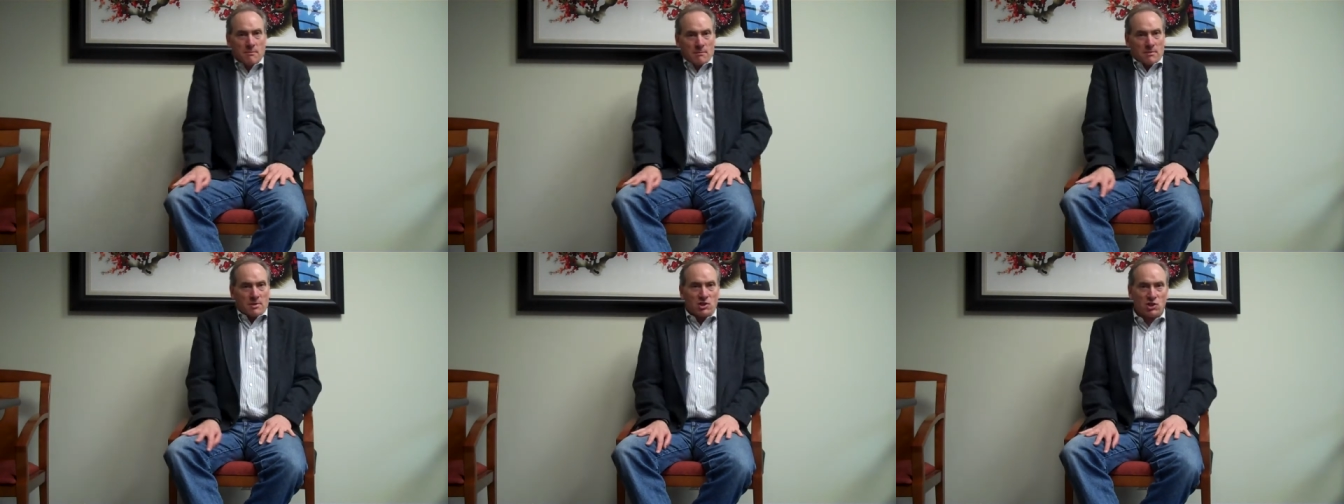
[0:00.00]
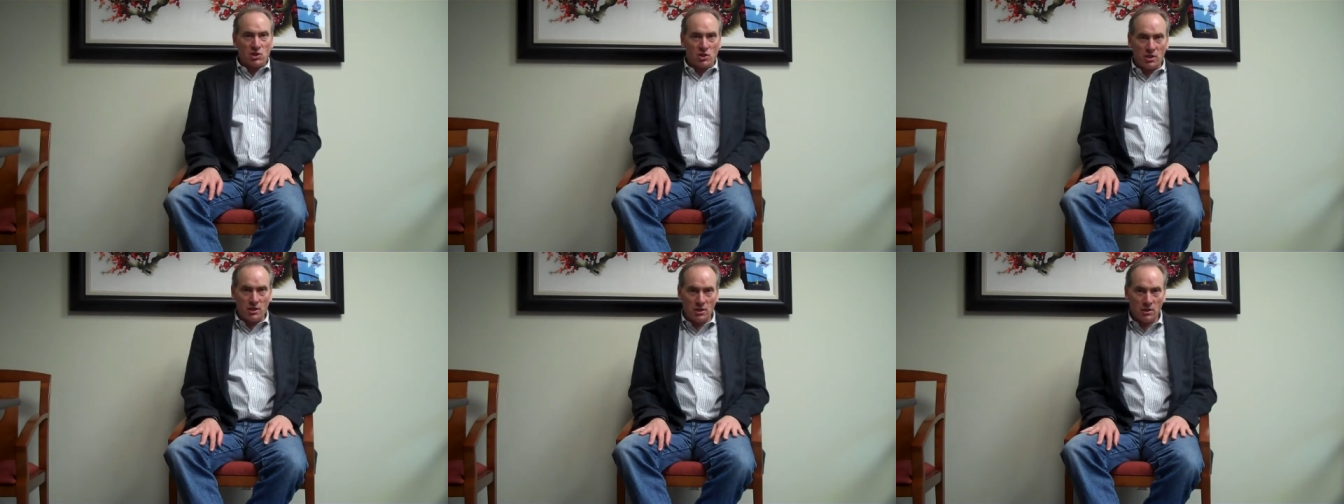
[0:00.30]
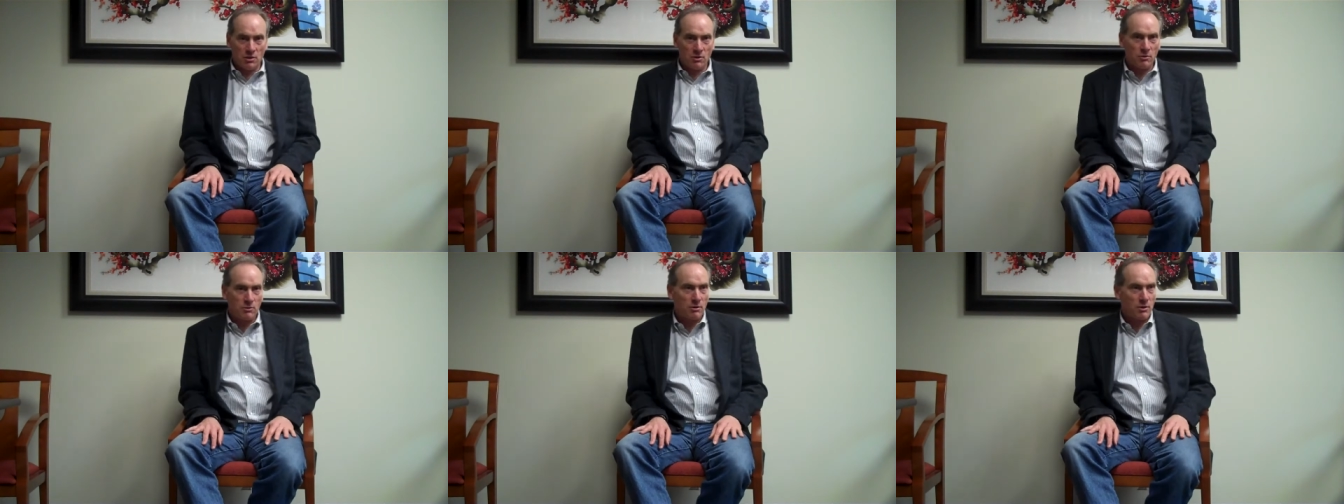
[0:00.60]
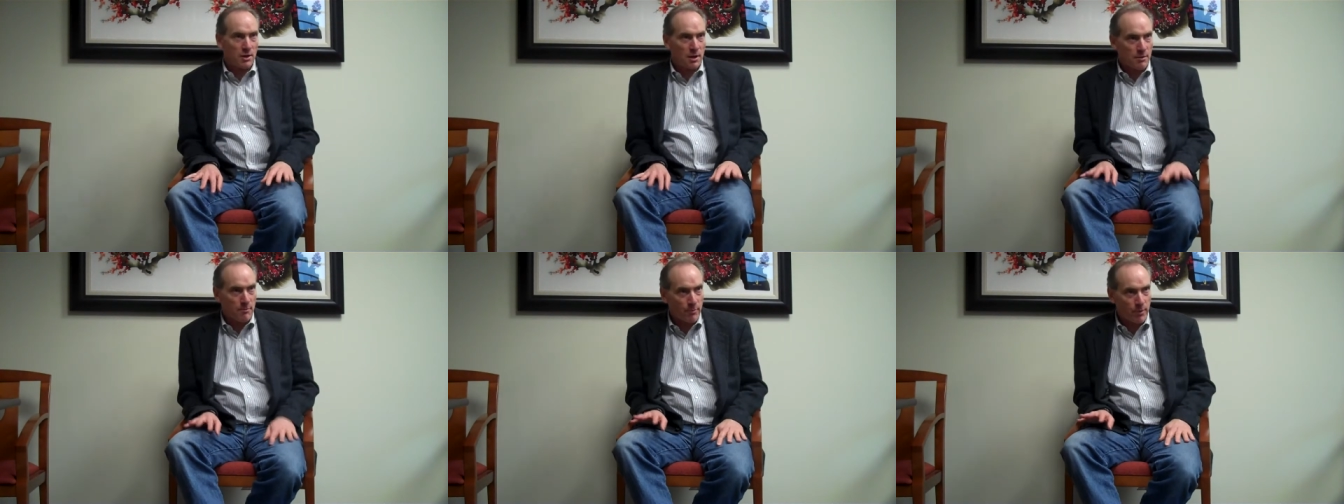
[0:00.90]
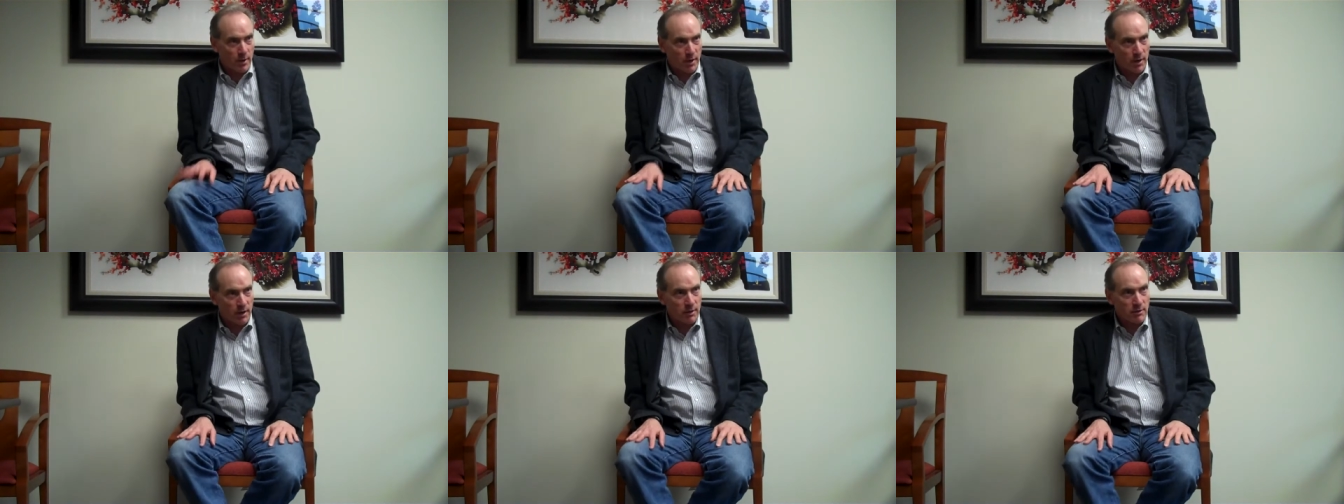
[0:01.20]
Mosquito
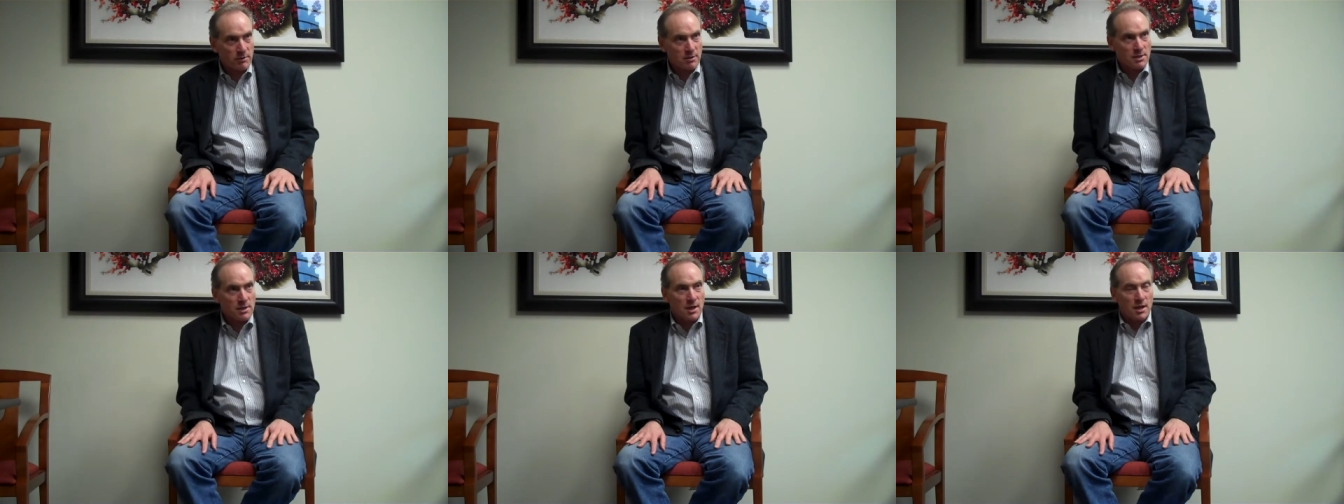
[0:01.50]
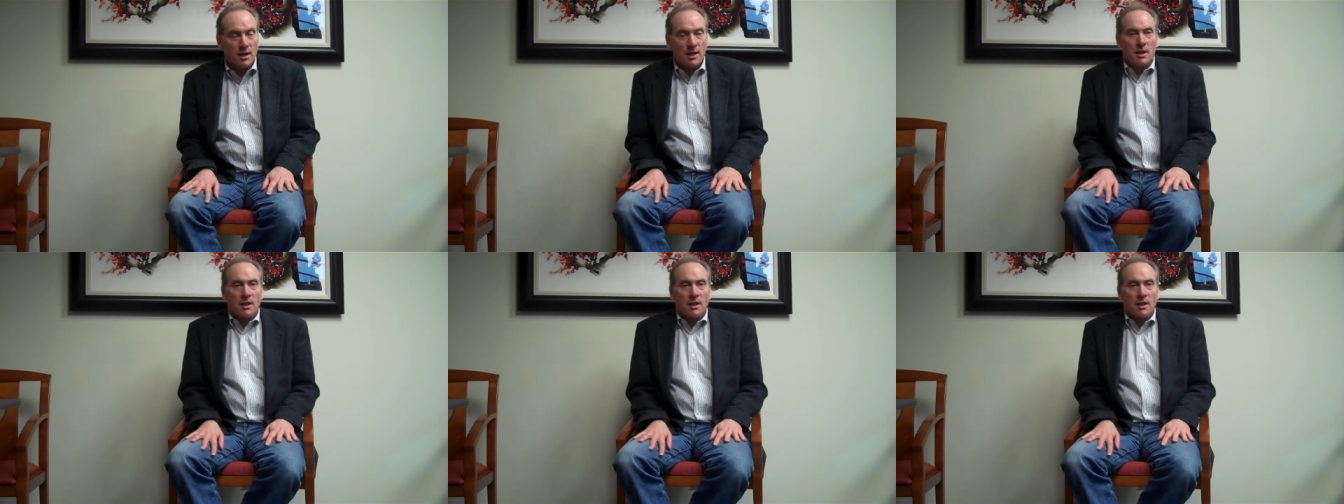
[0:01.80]
Empires,